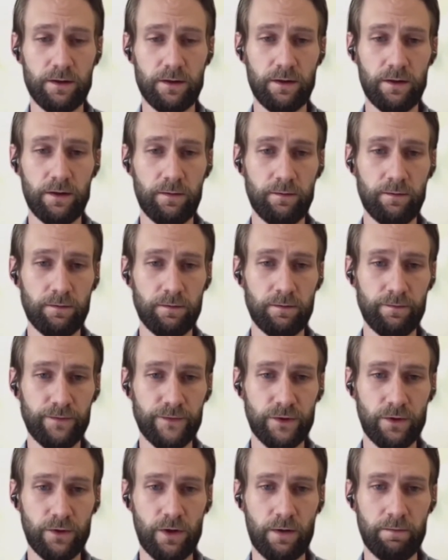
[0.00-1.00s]

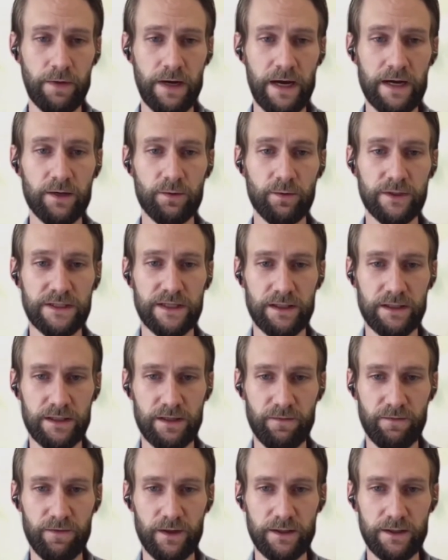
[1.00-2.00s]
to combine it with
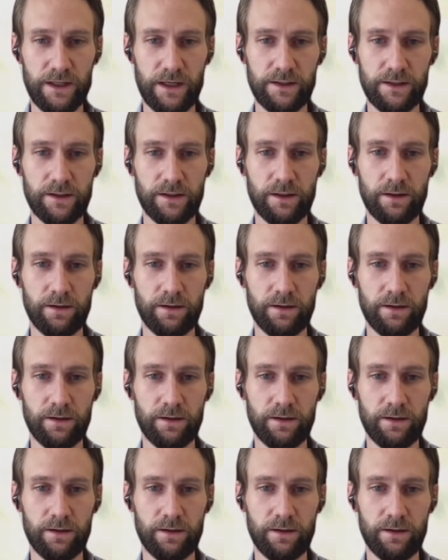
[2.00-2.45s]
scientific data,